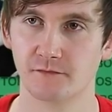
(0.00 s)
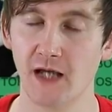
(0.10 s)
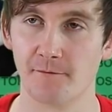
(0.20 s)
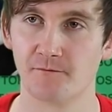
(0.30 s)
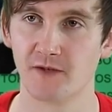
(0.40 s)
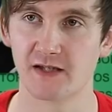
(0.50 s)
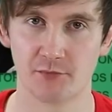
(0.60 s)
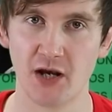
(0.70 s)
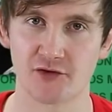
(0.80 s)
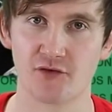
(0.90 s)
Yeah, it's the
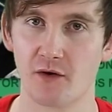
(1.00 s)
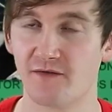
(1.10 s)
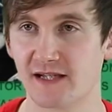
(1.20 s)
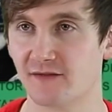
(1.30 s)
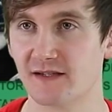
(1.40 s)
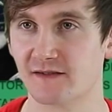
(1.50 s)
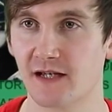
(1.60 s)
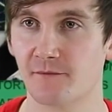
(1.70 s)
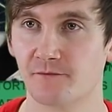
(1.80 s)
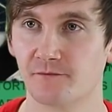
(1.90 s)
breaststroke effectively, isn't
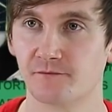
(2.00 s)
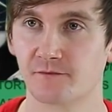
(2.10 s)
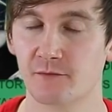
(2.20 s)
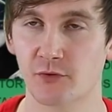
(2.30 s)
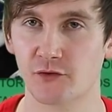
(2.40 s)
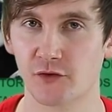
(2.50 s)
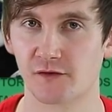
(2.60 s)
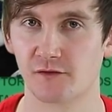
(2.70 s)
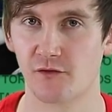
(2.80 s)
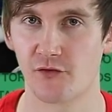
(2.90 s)
it? Mm-hmm. But
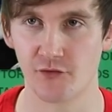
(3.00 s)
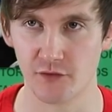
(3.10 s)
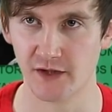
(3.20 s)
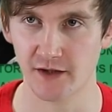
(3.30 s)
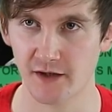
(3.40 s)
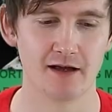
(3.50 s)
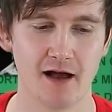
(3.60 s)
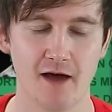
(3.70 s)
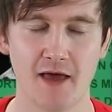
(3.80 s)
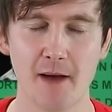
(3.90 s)
just through dirt.
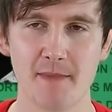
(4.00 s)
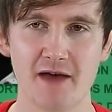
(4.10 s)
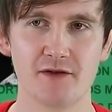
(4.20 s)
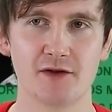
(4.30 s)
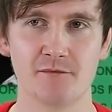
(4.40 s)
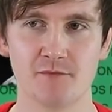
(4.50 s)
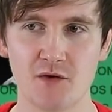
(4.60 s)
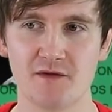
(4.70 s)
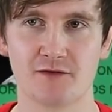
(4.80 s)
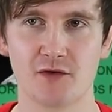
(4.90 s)
And that method of
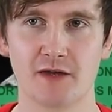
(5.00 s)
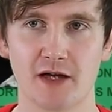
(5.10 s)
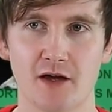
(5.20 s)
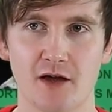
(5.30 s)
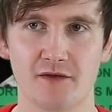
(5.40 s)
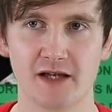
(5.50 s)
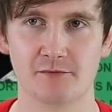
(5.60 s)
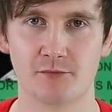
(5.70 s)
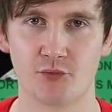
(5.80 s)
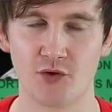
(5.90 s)
moving through the earth is
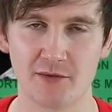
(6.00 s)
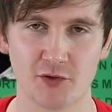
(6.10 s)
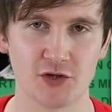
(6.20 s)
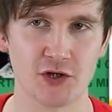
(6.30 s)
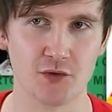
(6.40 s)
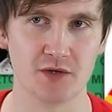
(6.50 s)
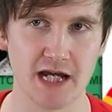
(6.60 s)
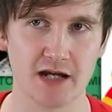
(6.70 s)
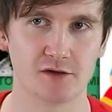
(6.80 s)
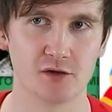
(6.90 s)
pretty much
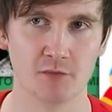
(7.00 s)
unique to